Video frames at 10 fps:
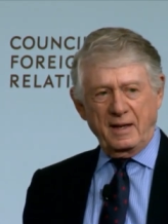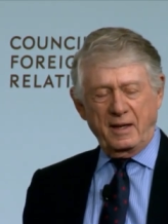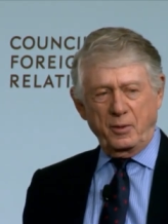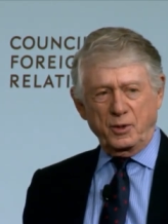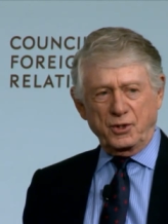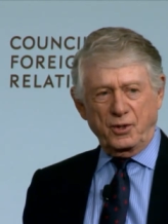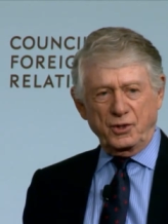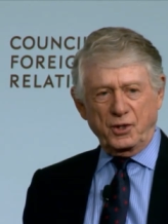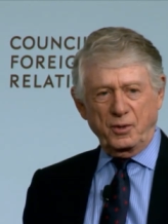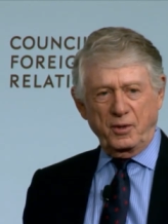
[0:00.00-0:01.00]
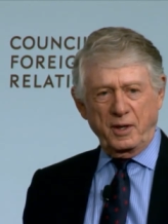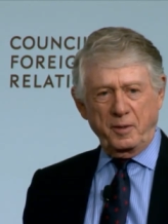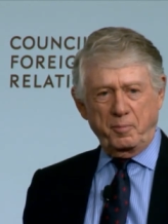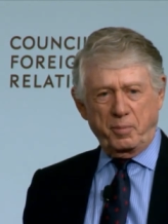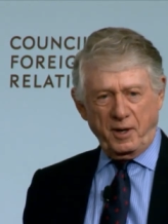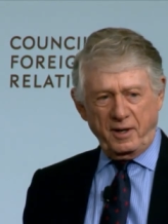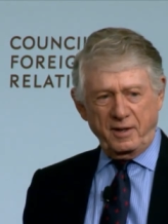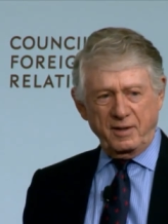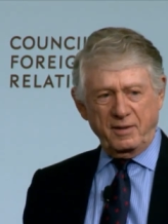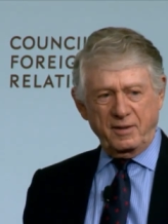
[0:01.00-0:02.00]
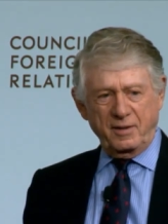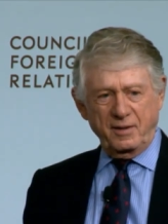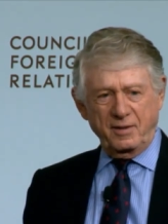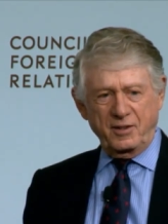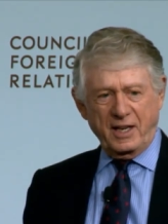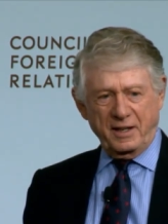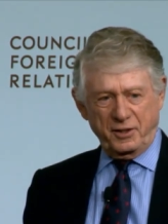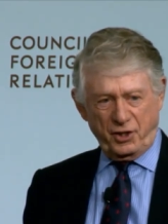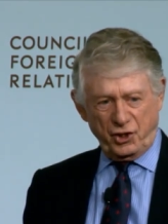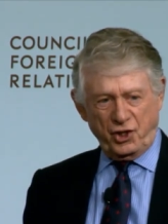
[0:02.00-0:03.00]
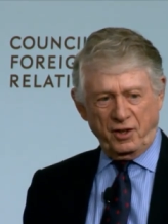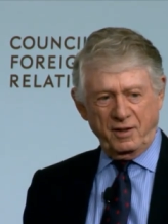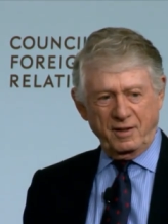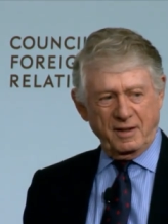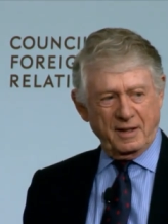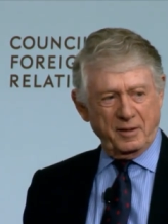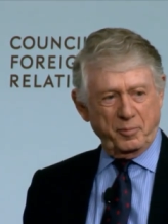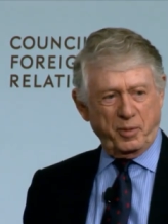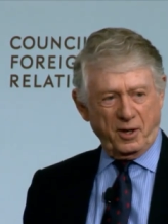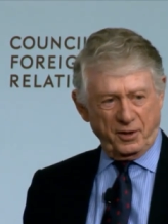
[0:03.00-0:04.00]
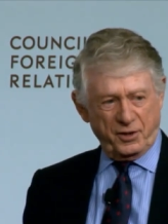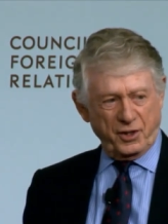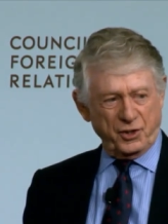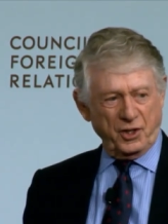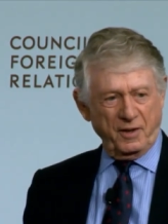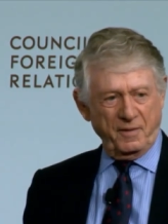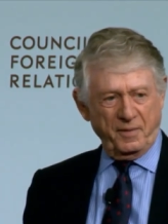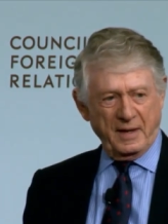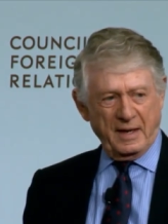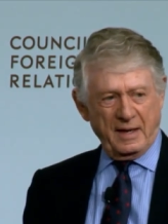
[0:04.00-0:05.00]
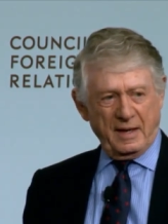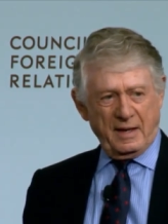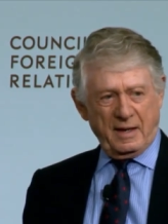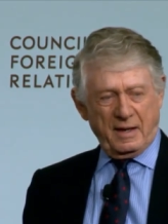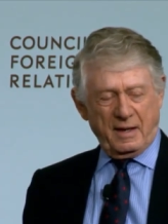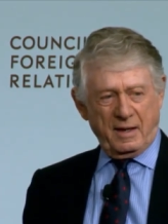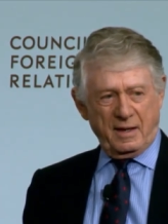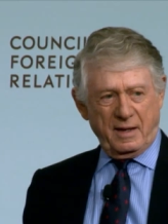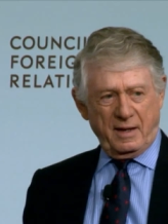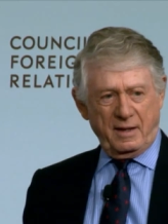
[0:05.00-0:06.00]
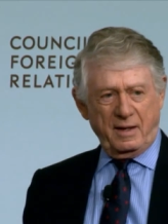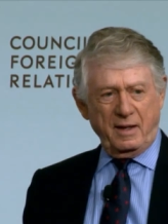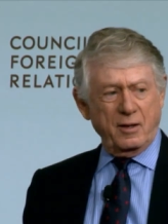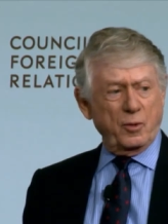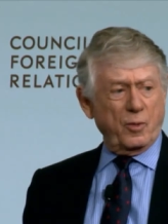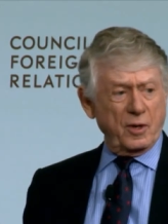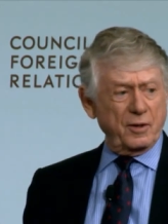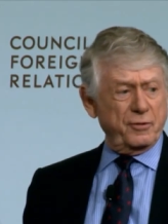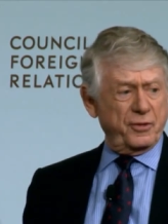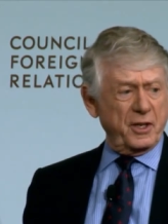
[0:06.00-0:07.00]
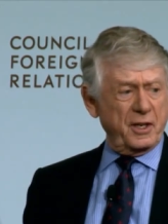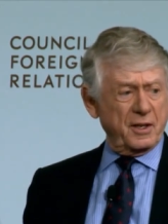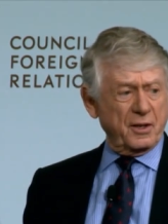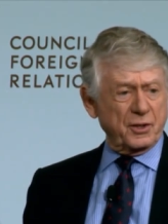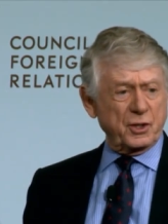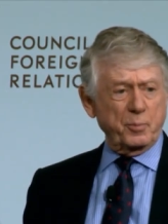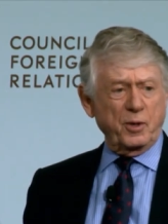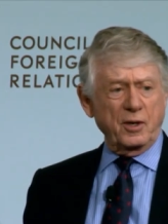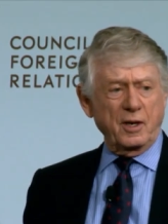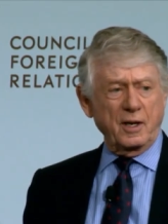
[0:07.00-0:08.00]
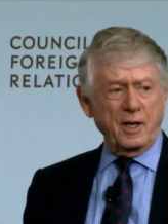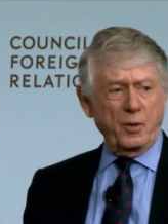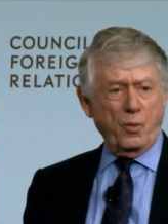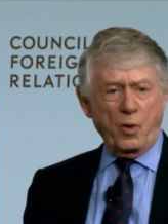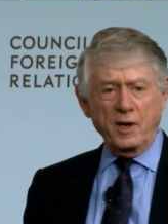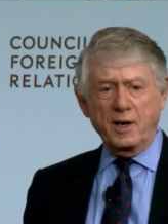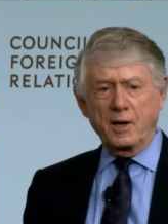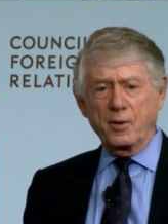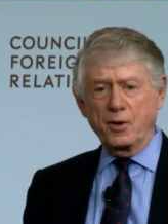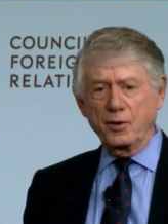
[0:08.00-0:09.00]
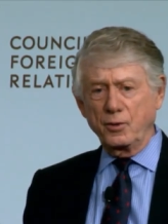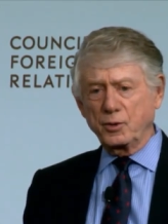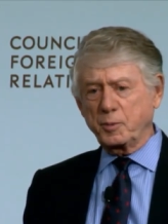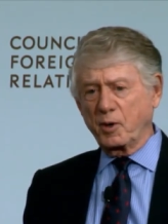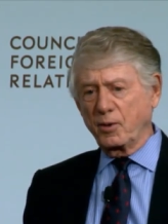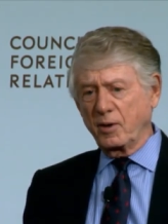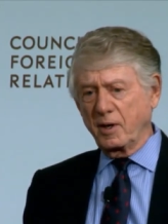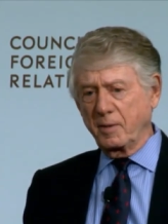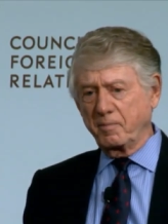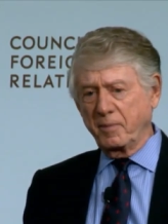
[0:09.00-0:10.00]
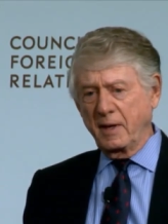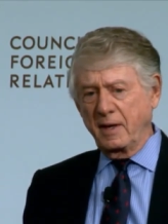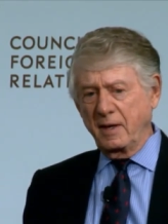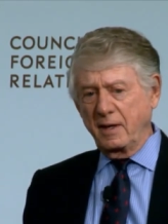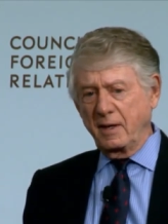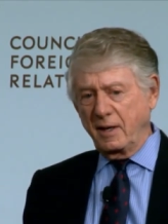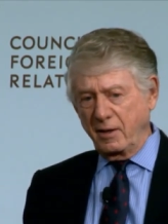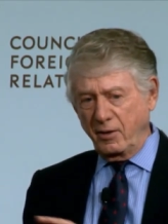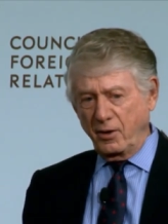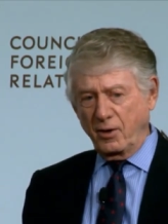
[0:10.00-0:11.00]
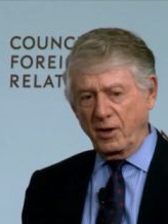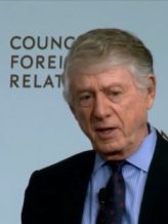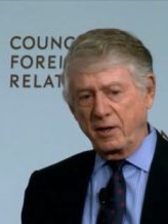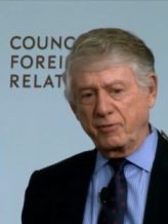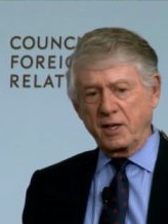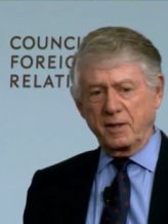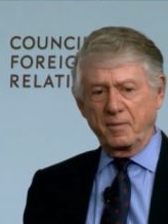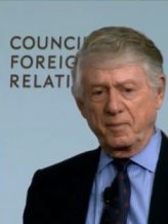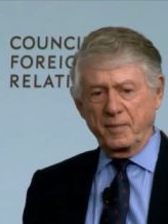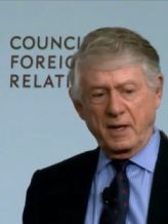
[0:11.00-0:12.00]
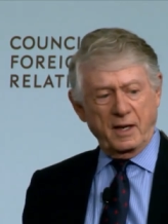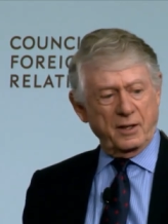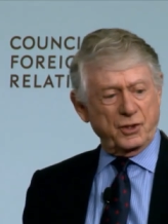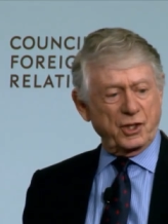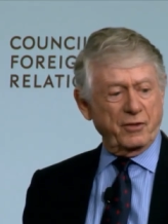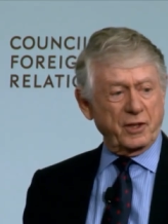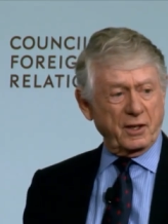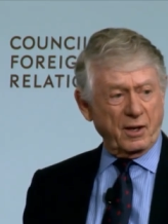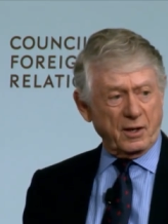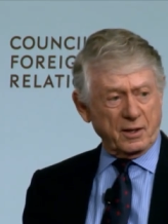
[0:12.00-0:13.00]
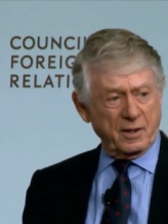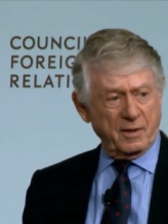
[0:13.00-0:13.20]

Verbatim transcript: He was also a brilliant tactician and politician. Uh, and he had wanted for years to put on a one hour news program in the early evening at 7 o'clock